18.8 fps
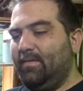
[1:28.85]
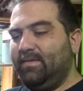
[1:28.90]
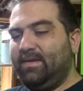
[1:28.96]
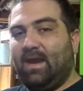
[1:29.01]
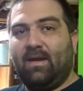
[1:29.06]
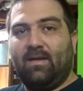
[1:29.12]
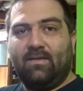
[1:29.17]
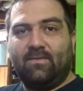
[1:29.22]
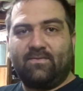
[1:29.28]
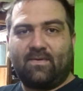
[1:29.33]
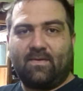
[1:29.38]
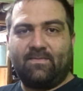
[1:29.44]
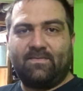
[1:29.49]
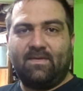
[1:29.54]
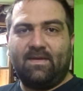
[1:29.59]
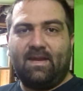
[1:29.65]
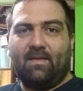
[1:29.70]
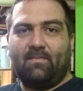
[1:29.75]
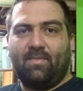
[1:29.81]
down in the
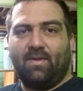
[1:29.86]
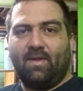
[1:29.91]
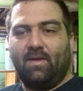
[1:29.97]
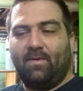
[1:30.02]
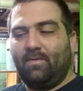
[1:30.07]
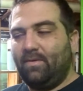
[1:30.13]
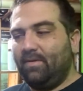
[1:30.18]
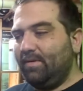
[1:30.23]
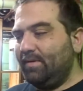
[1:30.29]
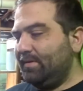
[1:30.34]
description down below.